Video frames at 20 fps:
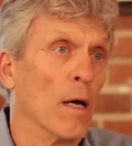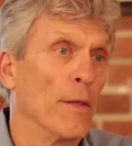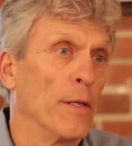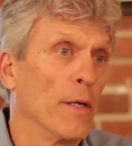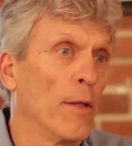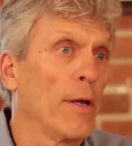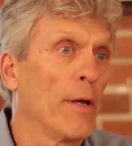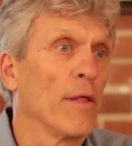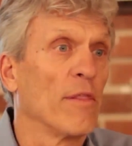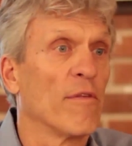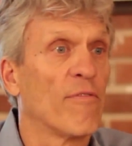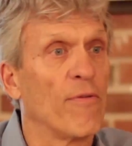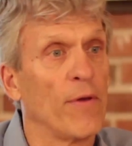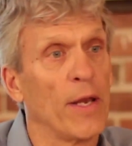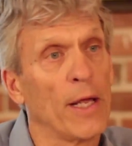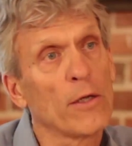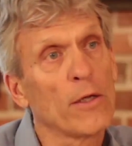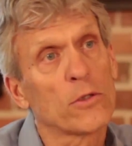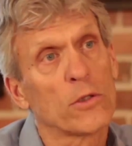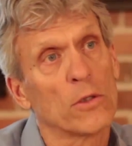On the other hand, the
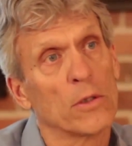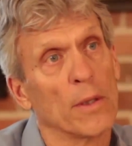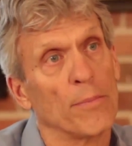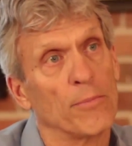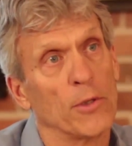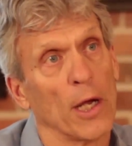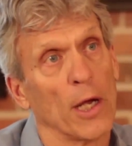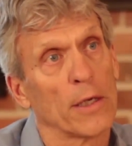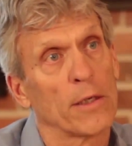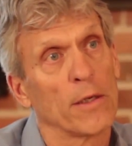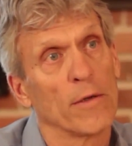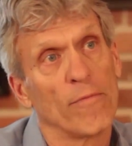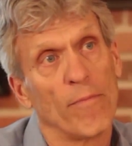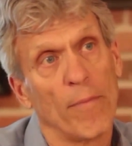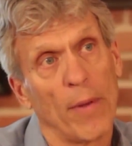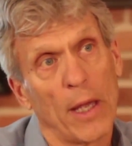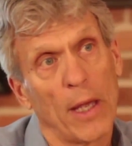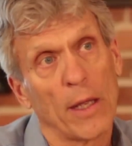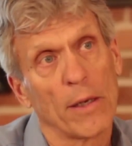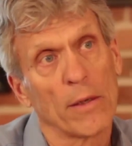financial objective
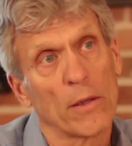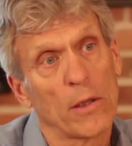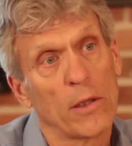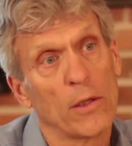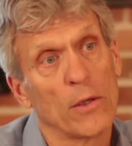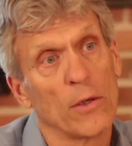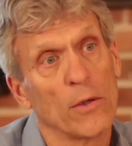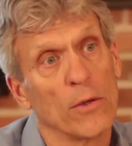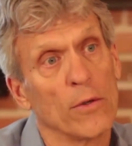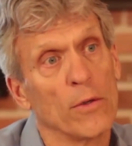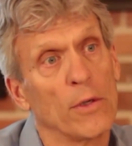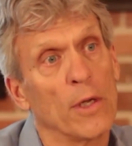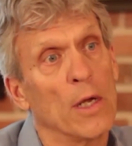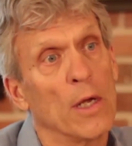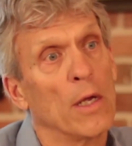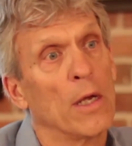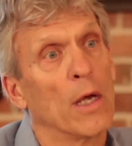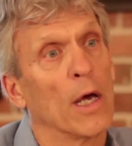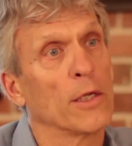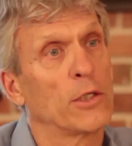may include
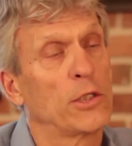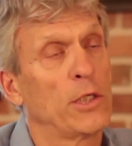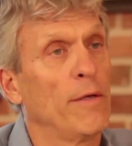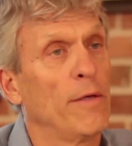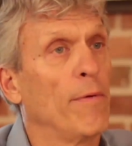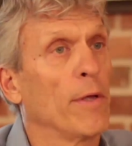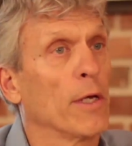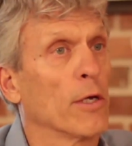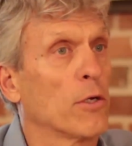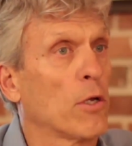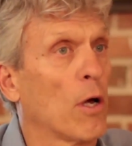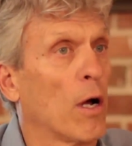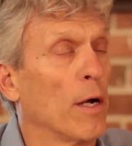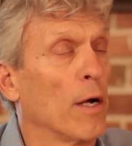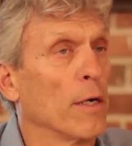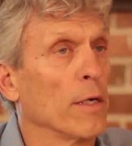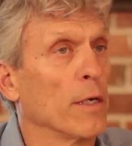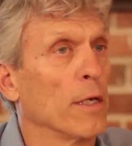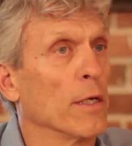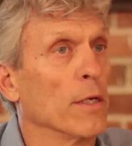achieving a
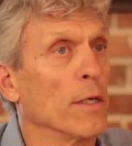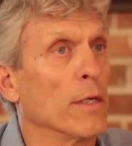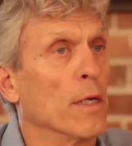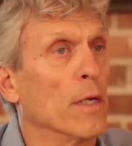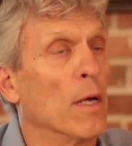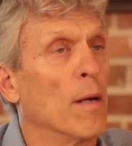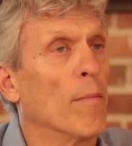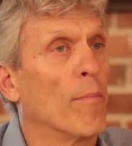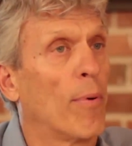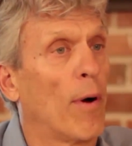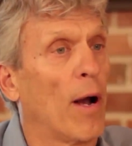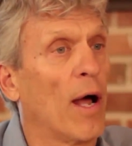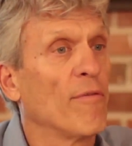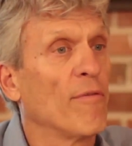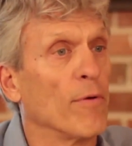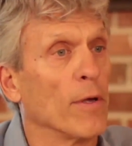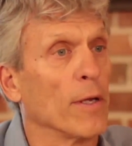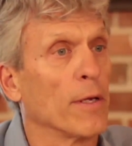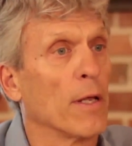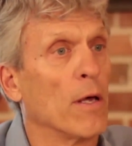targeted
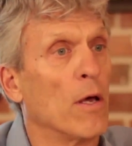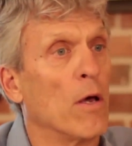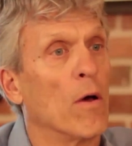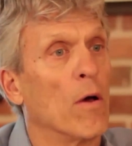profit